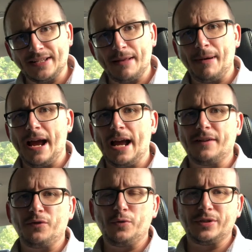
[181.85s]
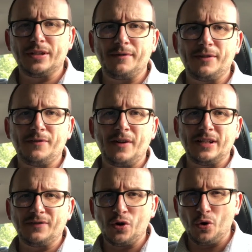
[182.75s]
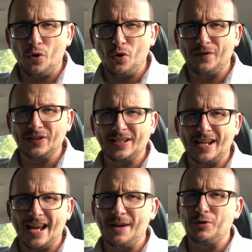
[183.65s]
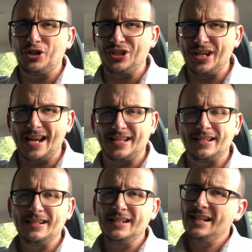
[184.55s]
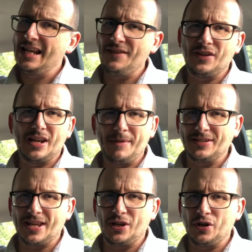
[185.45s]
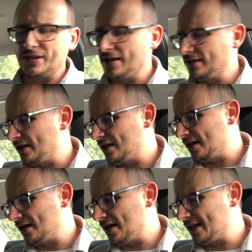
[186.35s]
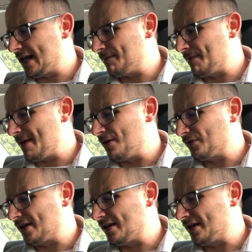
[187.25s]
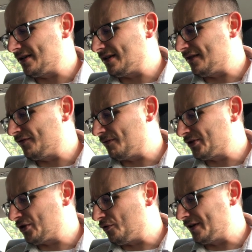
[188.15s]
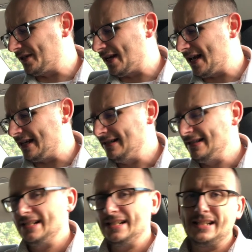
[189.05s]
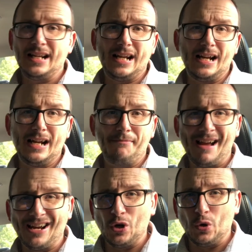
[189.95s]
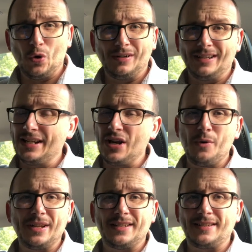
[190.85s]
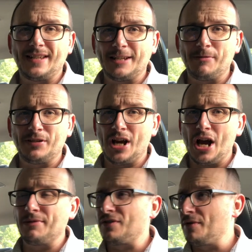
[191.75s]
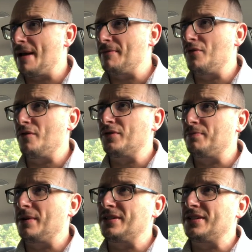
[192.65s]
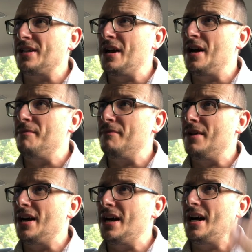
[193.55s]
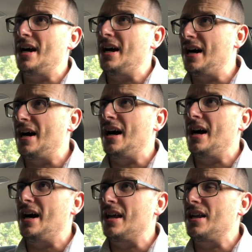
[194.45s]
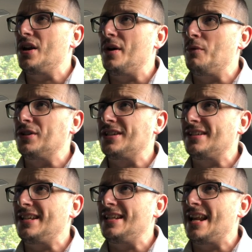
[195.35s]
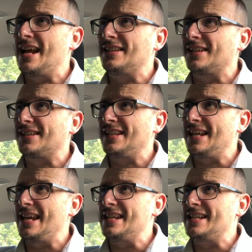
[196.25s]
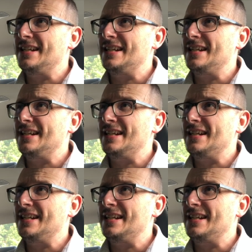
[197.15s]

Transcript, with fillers: at the back. Of course, the defensive core for today was shit. Even Kaminski couldn't keep them out from scoring today. Magloire, I know it's desperate times for Blackburn Rovers, but you know, I want to see the lad succeed.